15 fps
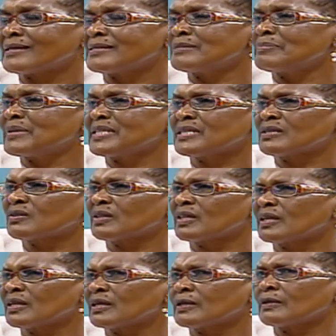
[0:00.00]
depending on
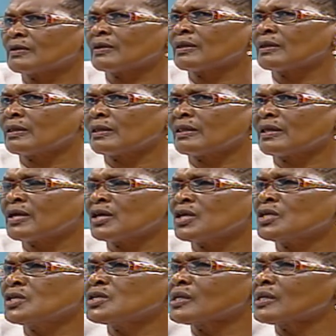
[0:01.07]
the
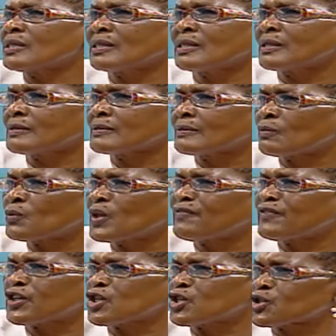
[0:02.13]
age and the
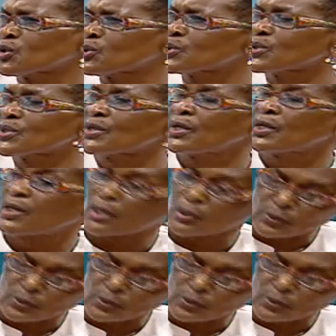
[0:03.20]
qualifications and